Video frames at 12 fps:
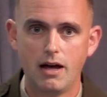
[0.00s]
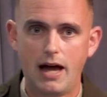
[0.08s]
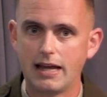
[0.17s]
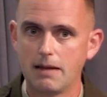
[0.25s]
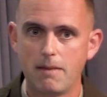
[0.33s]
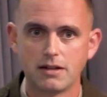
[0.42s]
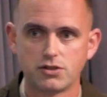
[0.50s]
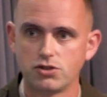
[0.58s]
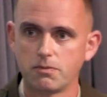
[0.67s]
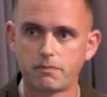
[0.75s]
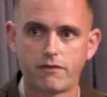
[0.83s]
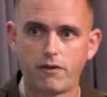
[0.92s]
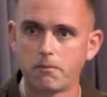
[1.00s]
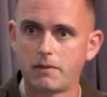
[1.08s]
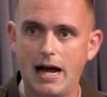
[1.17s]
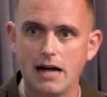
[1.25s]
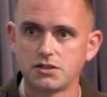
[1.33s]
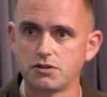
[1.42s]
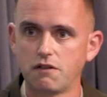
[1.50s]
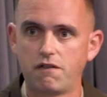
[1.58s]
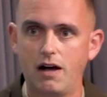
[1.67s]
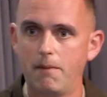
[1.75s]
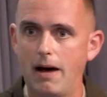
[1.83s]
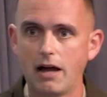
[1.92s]
I get messages from constantly
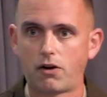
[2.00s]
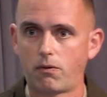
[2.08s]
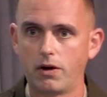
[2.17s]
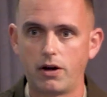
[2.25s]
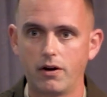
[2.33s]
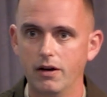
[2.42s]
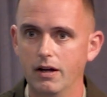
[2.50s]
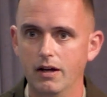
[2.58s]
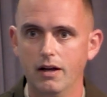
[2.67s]
following my career,